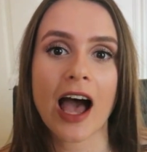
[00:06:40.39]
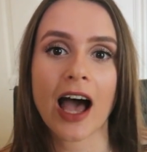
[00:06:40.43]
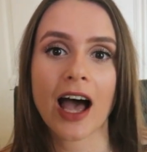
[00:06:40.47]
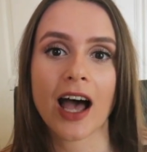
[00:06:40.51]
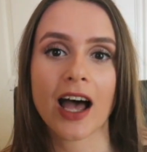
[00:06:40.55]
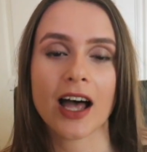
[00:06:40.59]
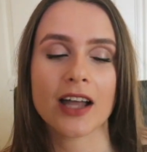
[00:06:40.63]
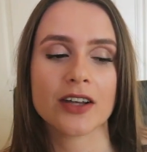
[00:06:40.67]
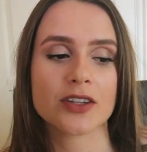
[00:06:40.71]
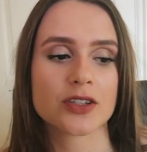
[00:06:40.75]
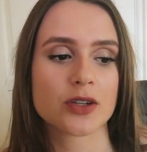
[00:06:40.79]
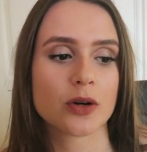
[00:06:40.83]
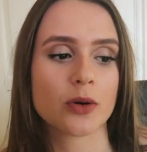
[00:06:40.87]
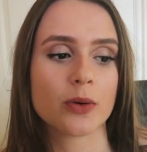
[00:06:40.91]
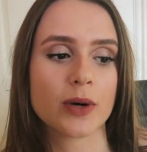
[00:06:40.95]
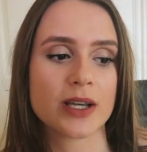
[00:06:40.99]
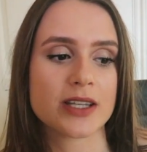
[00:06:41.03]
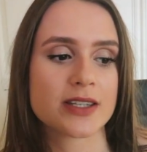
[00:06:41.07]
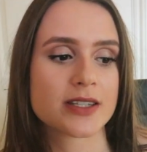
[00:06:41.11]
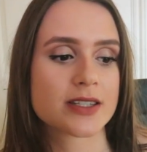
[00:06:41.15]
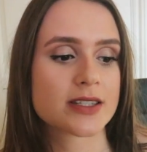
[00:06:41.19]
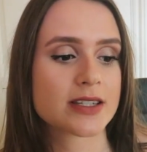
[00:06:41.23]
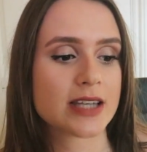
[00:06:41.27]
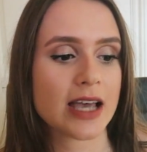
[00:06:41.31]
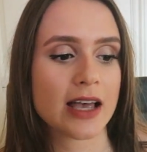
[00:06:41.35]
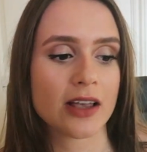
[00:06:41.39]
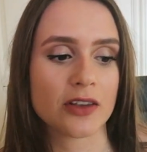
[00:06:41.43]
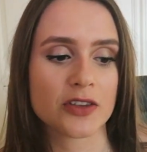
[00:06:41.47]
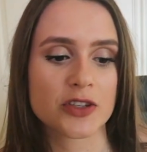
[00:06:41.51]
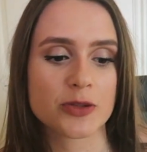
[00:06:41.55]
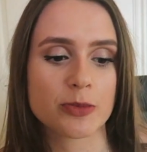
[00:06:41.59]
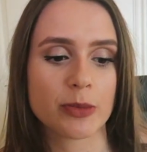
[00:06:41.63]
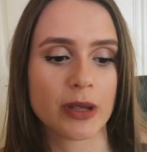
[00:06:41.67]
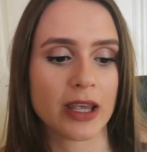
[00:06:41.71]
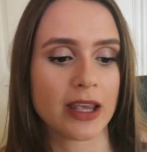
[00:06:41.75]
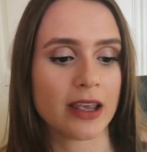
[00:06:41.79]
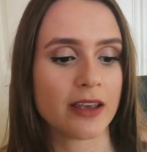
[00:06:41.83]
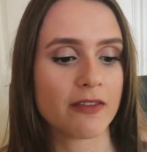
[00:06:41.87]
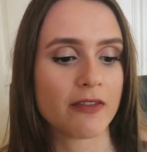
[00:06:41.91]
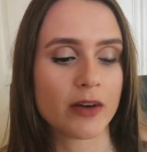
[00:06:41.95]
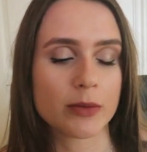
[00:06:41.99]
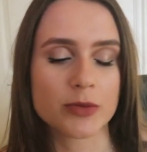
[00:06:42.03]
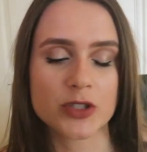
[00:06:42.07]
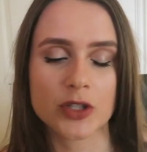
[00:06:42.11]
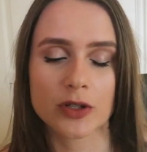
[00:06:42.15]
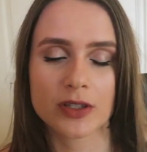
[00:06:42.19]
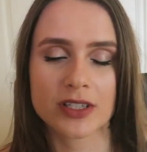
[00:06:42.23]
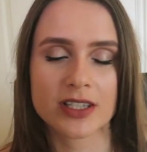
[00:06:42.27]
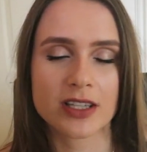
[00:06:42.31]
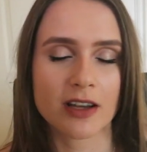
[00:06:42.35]
and always tells me if I'm
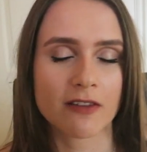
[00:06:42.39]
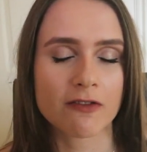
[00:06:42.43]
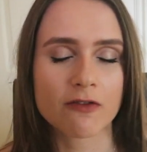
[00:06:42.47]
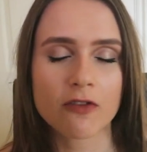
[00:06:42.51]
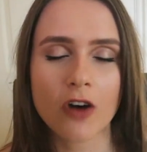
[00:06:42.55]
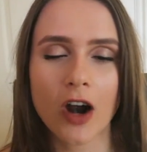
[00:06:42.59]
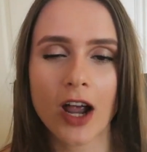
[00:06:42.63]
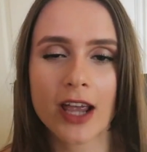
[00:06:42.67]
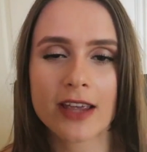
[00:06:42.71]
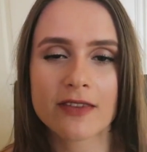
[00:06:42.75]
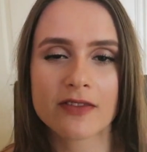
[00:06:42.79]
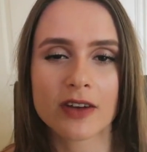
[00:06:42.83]
doing stuff right,